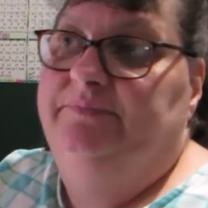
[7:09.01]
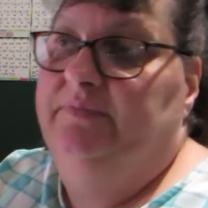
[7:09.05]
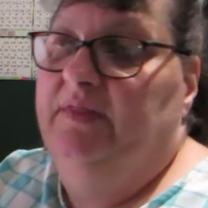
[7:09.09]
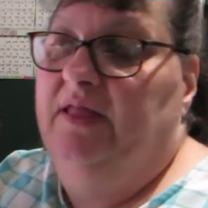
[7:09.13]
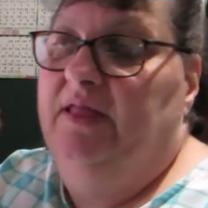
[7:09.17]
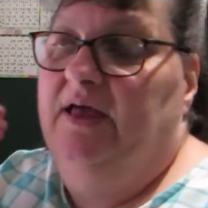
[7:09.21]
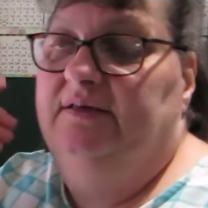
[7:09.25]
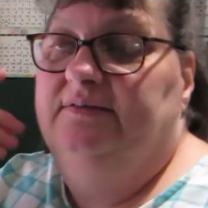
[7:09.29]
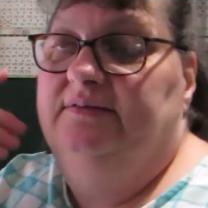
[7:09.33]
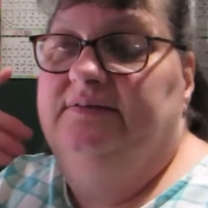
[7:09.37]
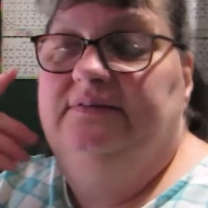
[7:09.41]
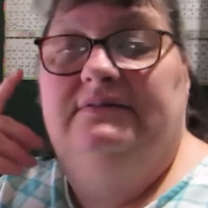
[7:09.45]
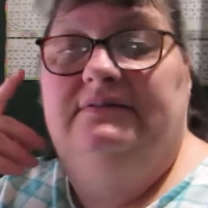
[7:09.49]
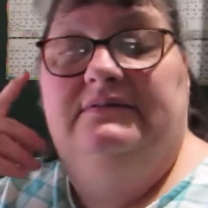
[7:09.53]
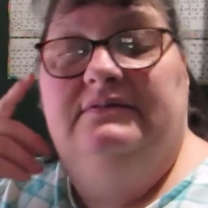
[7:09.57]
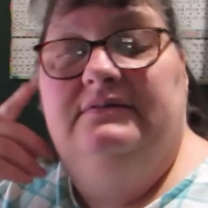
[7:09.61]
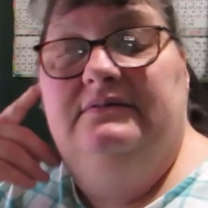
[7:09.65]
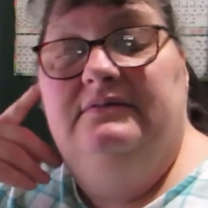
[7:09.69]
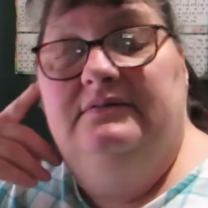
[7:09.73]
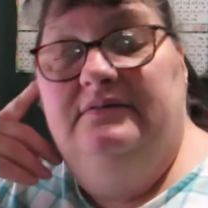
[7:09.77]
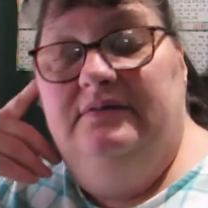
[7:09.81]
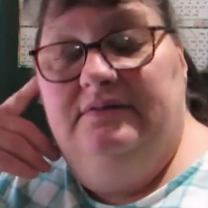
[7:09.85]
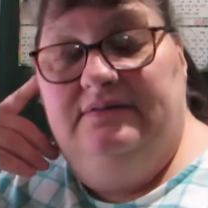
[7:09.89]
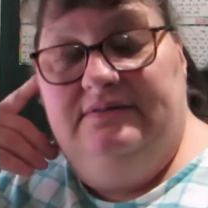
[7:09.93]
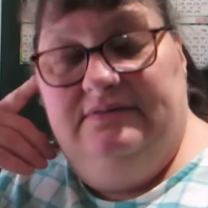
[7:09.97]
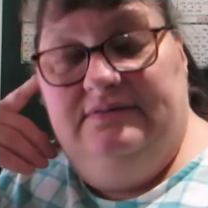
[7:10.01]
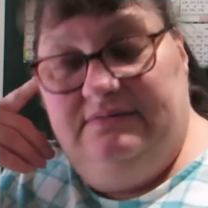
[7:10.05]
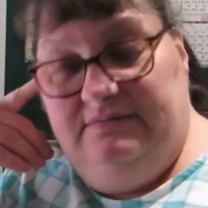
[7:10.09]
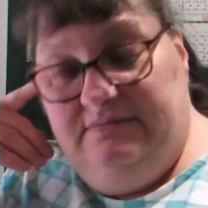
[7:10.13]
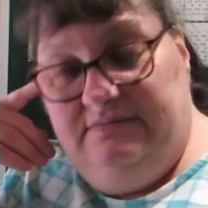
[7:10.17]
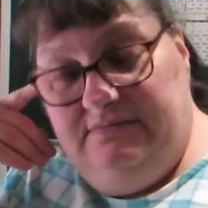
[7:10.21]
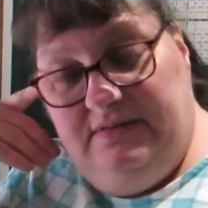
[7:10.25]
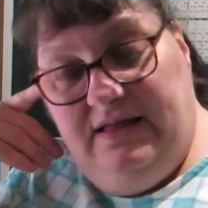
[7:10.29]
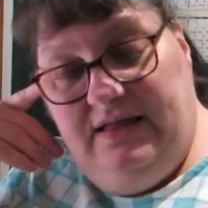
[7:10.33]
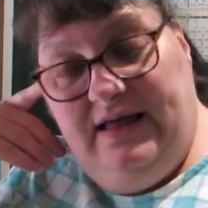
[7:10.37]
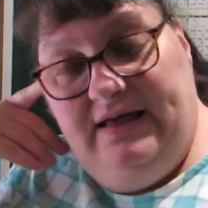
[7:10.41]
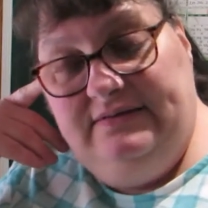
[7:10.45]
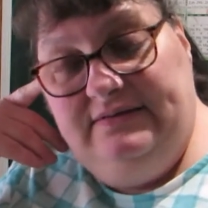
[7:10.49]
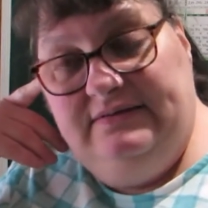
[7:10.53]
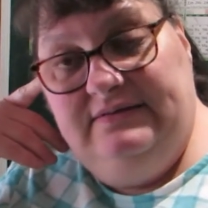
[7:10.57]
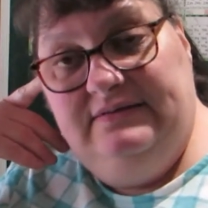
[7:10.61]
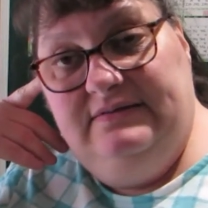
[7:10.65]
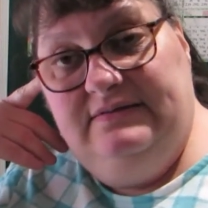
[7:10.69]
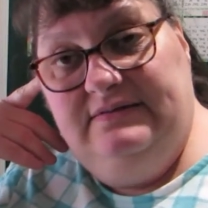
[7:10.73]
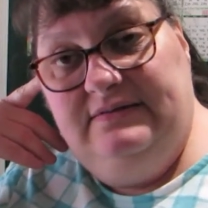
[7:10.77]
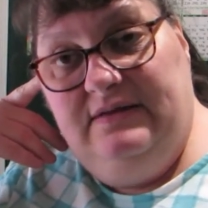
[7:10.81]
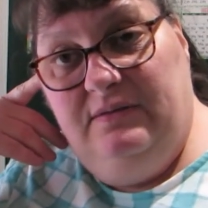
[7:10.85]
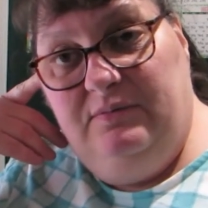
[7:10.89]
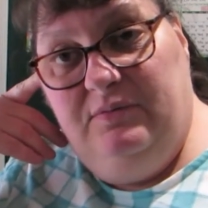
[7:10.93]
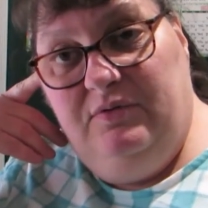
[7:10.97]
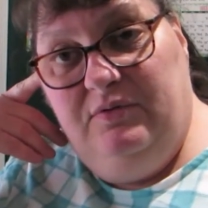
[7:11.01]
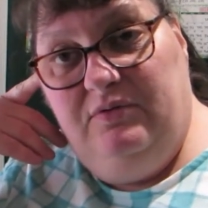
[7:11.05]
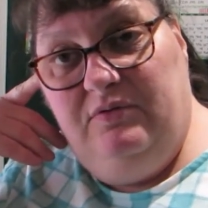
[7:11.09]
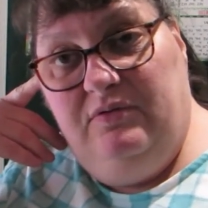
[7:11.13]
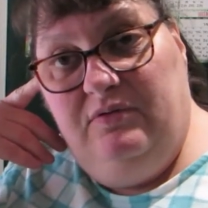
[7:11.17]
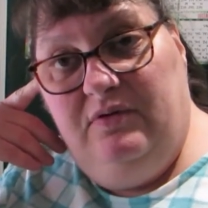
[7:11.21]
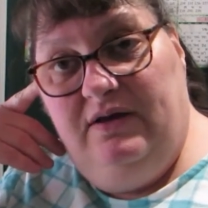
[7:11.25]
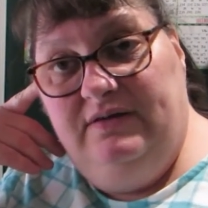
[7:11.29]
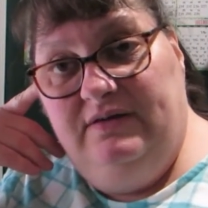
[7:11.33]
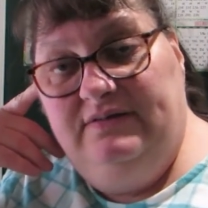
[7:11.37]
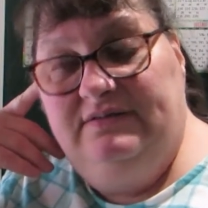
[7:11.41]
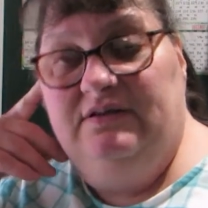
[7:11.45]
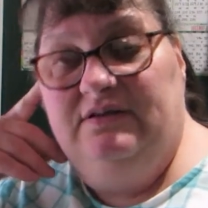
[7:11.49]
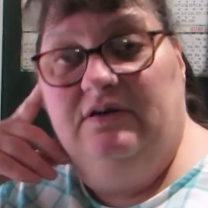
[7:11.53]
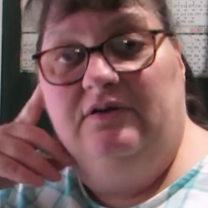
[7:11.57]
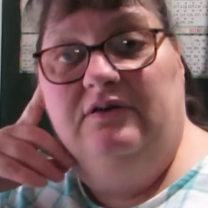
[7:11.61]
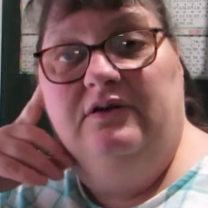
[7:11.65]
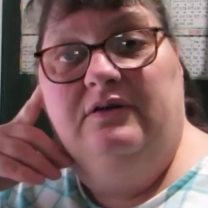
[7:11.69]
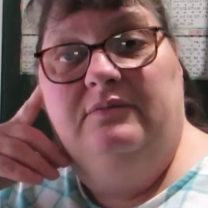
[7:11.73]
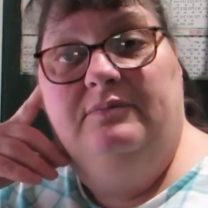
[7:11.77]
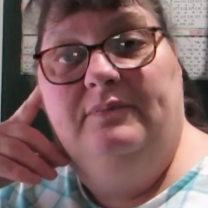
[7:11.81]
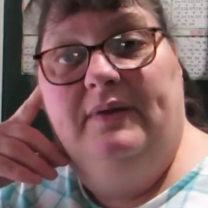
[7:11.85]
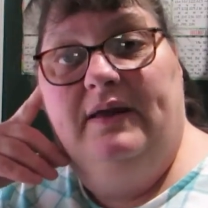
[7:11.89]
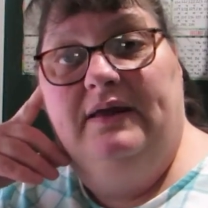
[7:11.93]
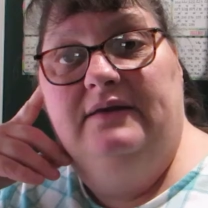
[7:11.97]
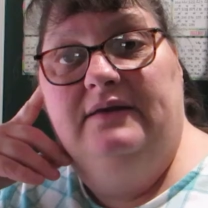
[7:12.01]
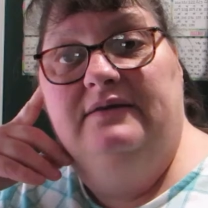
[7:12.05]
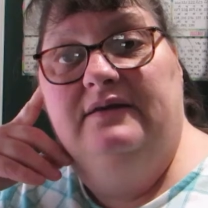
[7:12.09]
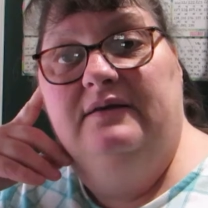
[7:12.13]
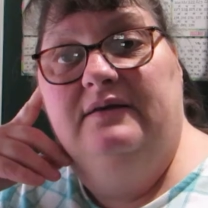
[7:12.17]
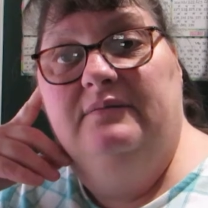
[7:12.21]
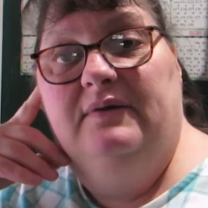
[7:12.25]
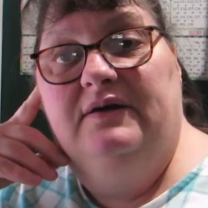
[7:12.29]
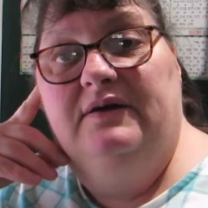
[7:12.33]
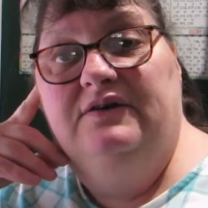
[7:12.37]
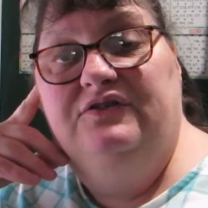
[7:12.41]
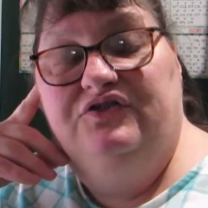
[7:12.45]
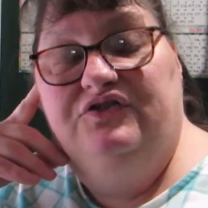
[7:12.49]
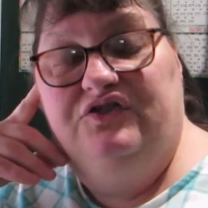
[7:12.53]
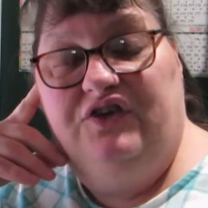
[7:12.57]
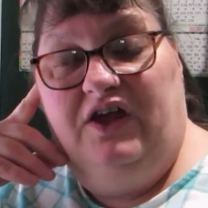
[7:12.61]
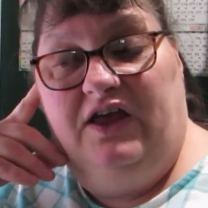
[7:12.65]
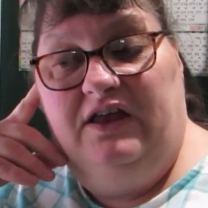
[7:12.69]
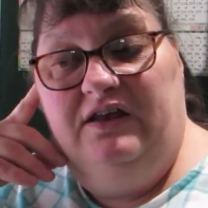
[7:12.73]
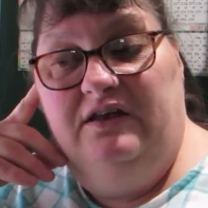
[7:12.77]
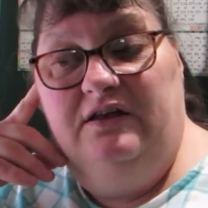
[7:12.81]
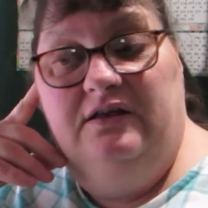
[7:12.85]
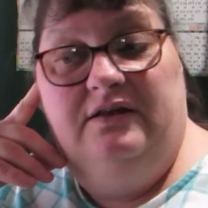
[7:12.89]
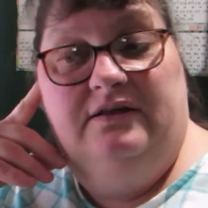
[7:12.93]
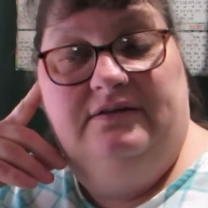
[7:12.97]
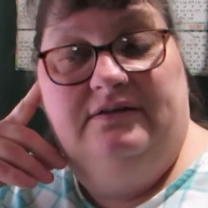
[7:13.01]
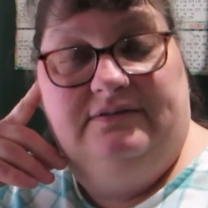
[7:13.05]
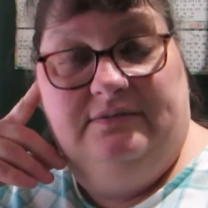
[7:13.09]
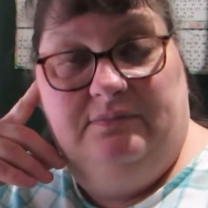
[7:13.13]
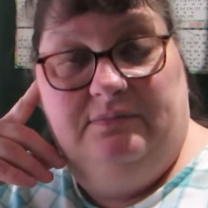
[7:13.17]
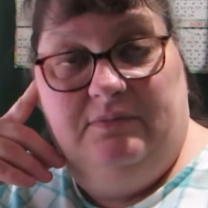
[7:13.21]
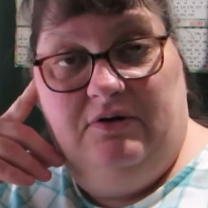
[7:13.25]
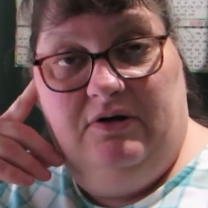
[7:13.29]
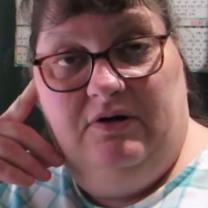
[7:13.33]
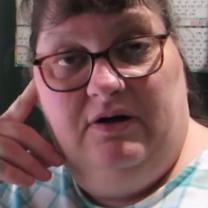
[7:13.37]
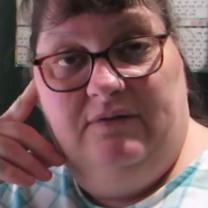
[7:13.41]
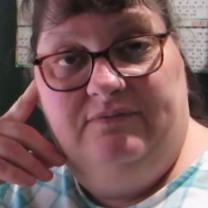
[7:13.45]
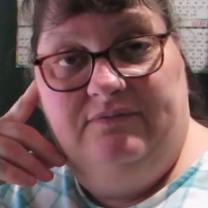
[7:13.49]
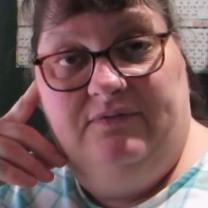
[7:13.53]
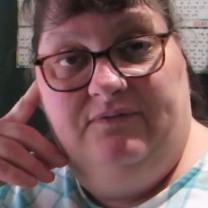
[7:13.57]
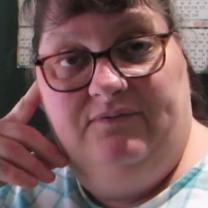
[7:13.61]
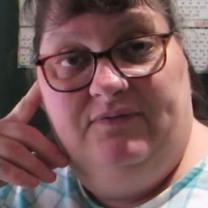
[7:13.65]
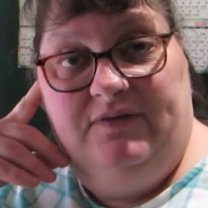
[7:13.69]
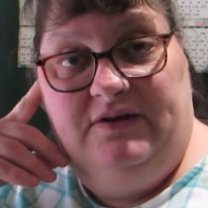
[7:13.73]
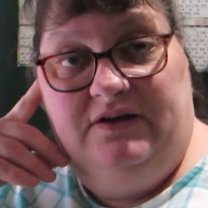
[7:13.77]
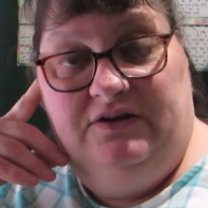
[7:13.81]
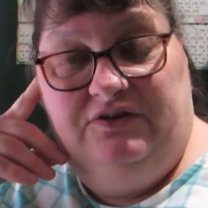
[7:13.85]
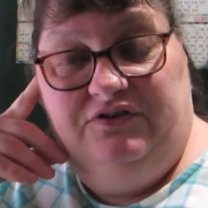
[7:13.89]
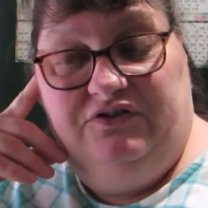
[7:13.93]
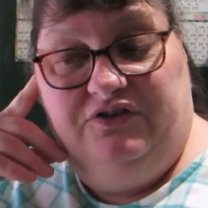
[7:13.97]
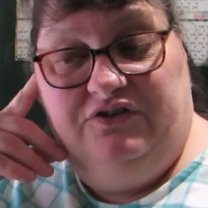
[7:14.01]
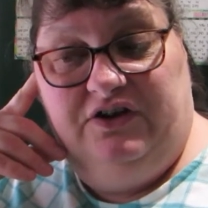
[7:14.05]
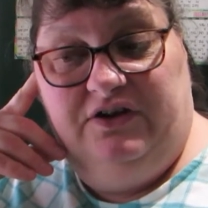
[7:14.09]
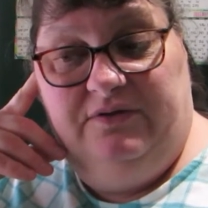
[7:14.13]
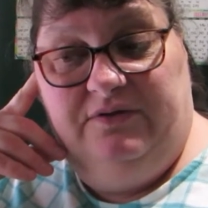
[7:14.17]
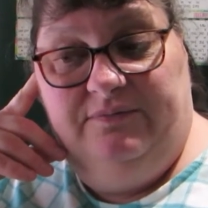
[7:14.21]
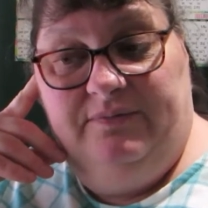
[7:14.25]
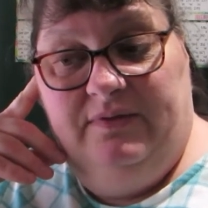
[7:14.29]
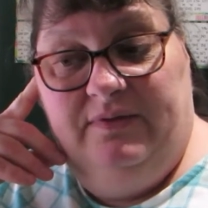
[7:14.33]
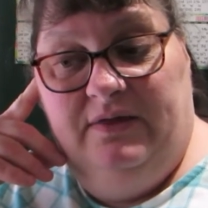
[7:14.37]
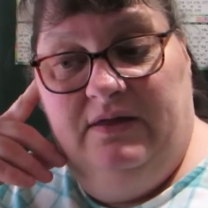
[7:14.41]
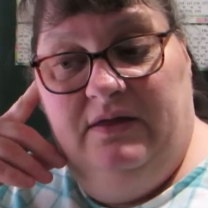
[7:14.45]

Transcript: last this last summer I started painting my shed, and this summer I have to finish it.